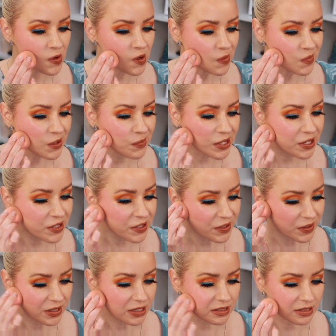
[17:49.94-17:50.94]
I'm gonna be
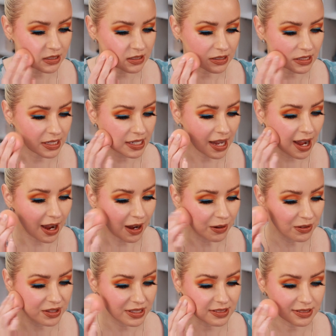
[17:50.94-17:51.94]
curious to see
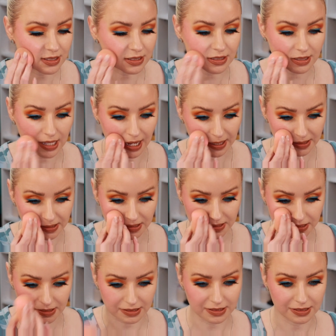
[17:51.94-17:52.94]
how this
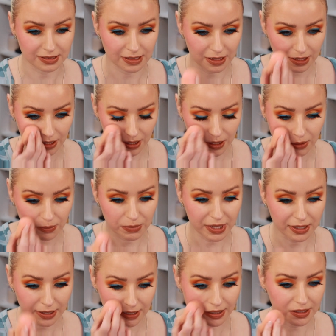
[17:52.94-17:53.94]
sets,
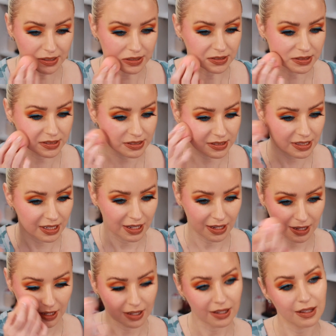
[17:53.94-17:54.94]
because
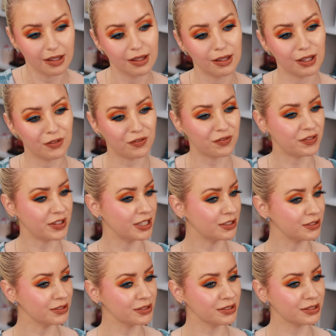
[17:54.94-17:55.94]
it
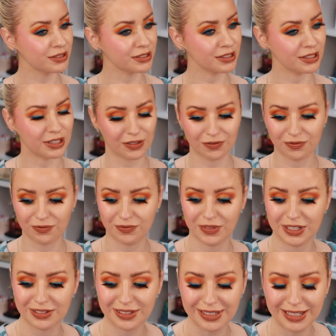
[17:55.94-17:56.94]
feels it
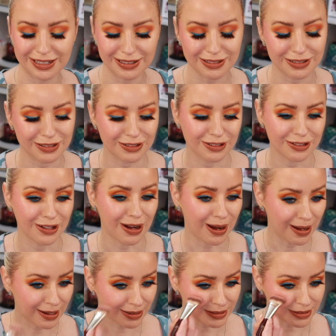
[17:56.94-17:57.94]
feels like a
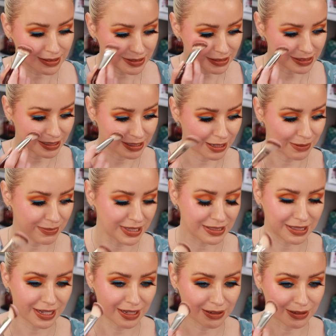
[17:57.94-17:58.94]
gloss. Let me
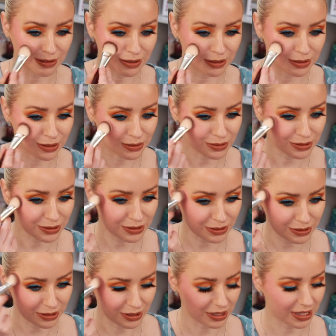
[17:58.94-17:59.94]
take a closer
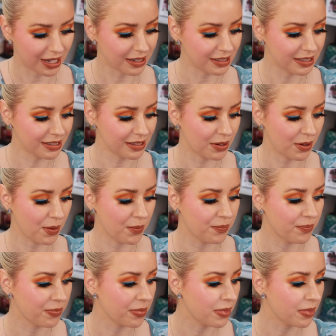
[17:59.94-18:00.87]
look at it.